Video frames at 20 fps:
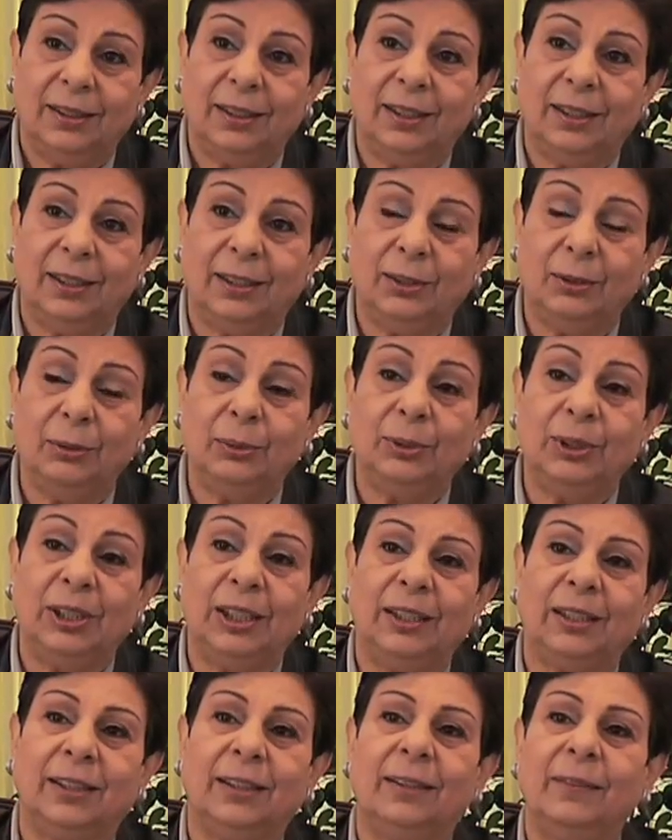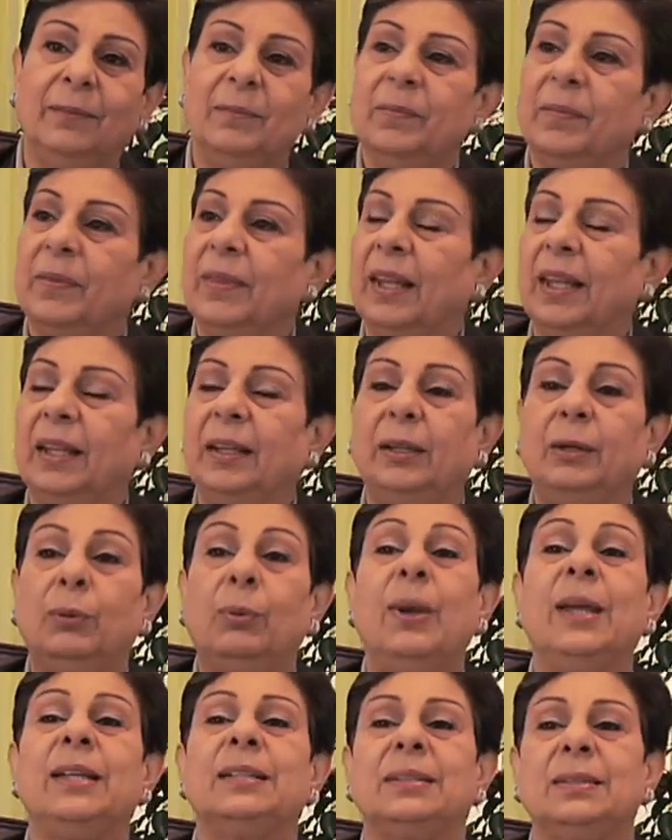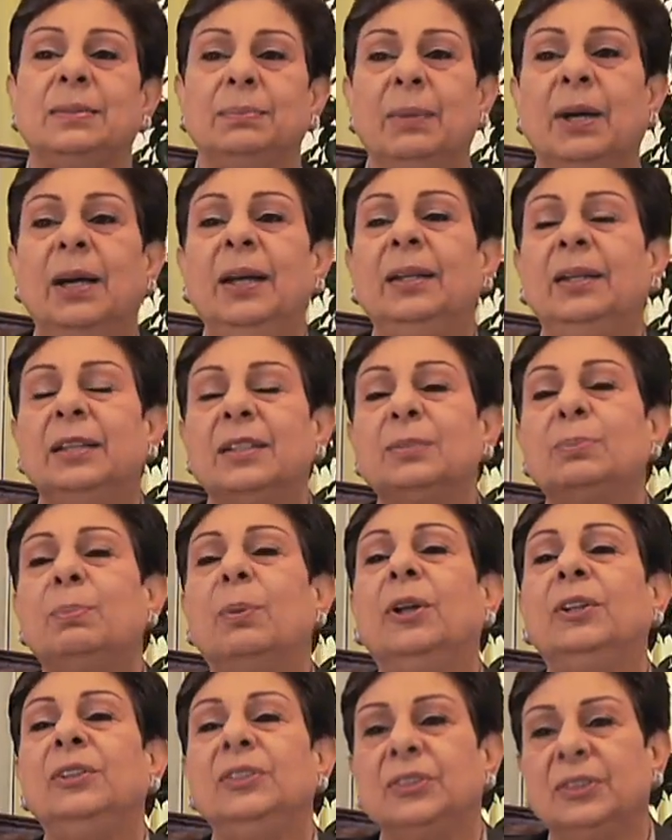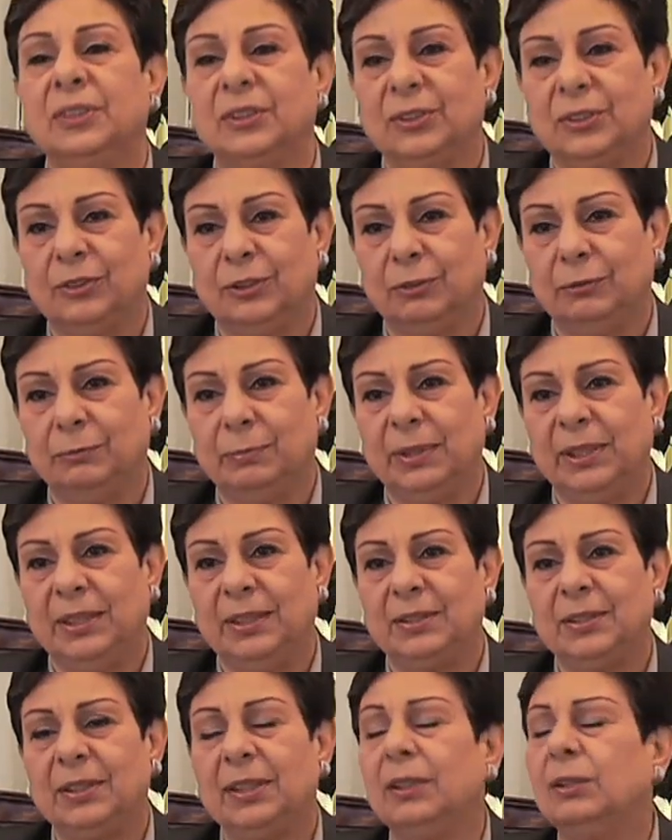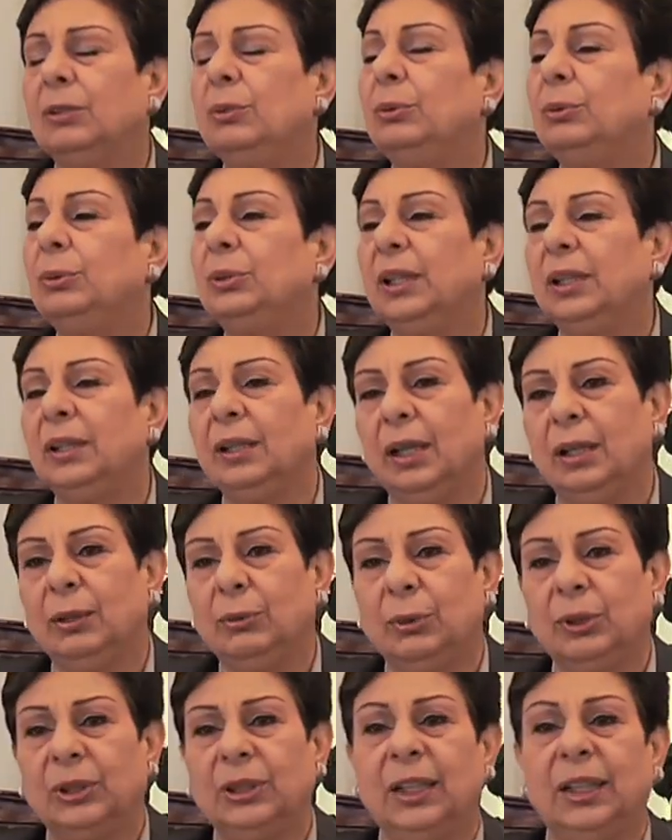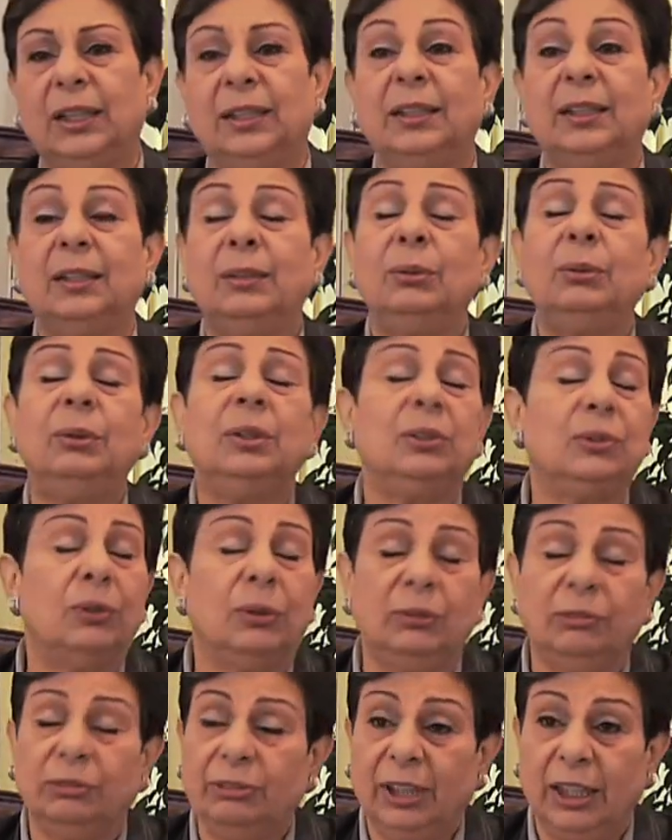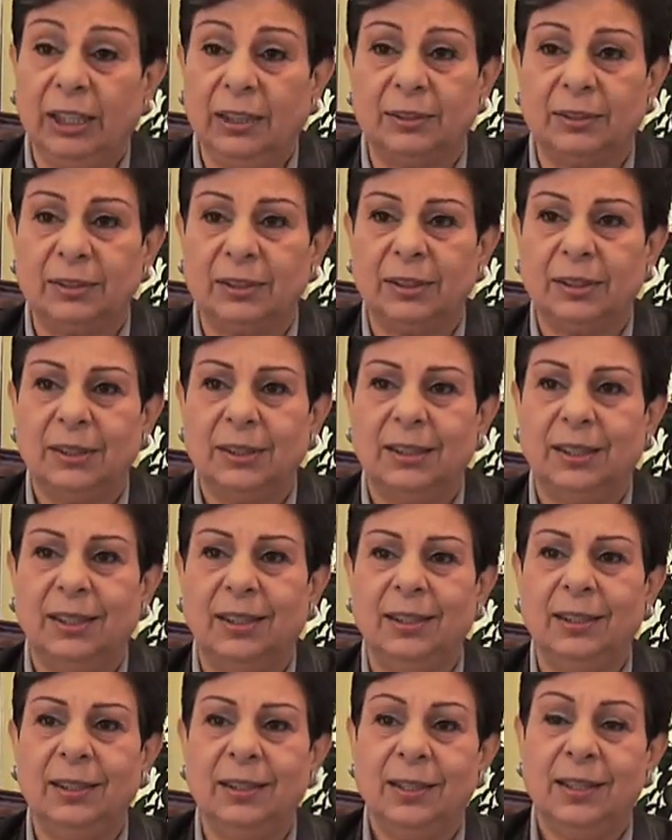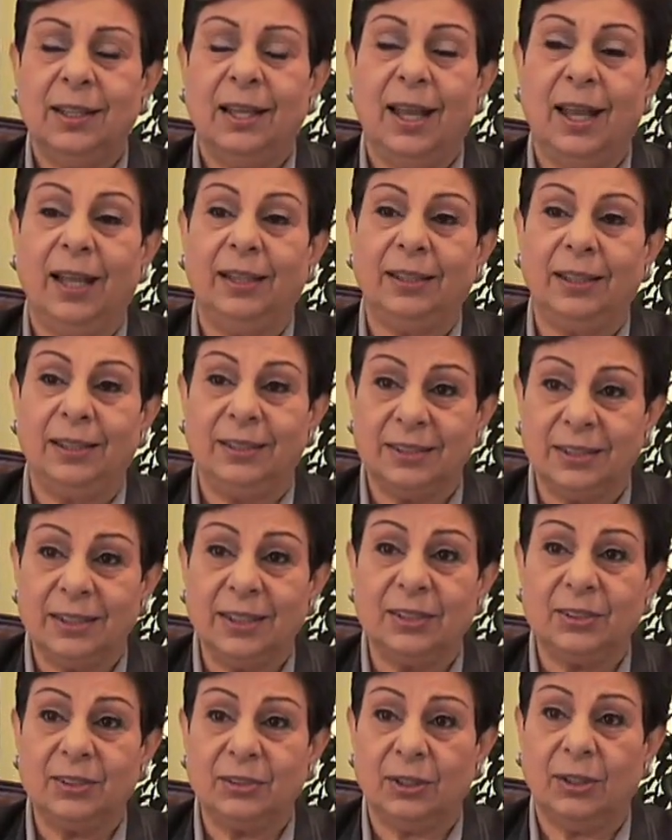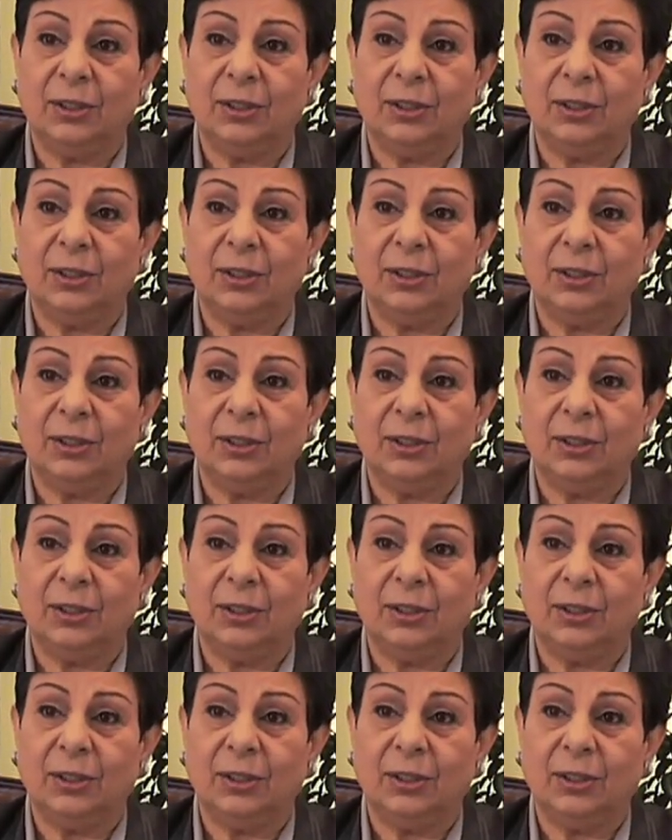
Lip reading: including the requests by the sponsors of peace, including the quartet, including its own friends, and insists